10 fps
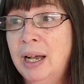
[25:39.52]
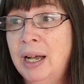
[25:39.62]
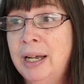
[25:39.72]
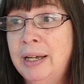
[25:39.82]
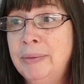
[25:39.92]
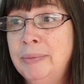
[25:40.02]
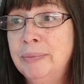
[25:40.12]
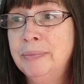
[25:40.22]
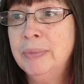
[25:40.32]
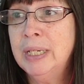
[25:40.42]

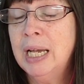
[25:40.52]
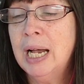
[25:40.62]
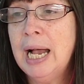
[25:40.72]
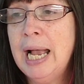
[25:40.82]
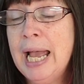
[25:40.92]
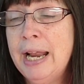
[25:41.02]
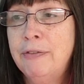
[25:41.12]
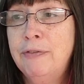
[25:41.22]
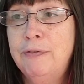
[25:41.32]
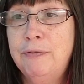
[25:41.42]
um, I had
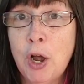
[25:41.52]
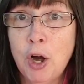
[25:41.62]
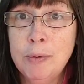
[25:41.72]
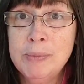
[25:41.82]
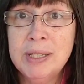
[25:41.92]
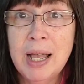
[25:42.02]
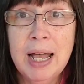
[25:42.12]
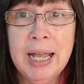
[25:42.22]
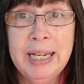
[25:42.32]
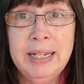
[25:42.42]
a farm
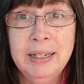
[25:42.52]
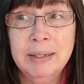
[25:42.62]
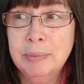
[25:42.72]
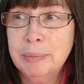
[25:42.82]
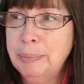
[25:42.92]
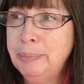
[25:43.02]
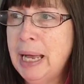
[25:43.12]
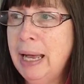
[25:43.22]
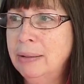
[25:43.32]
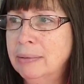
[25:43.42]
sign
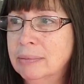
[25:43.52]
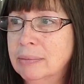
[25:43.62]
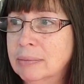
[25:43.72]
about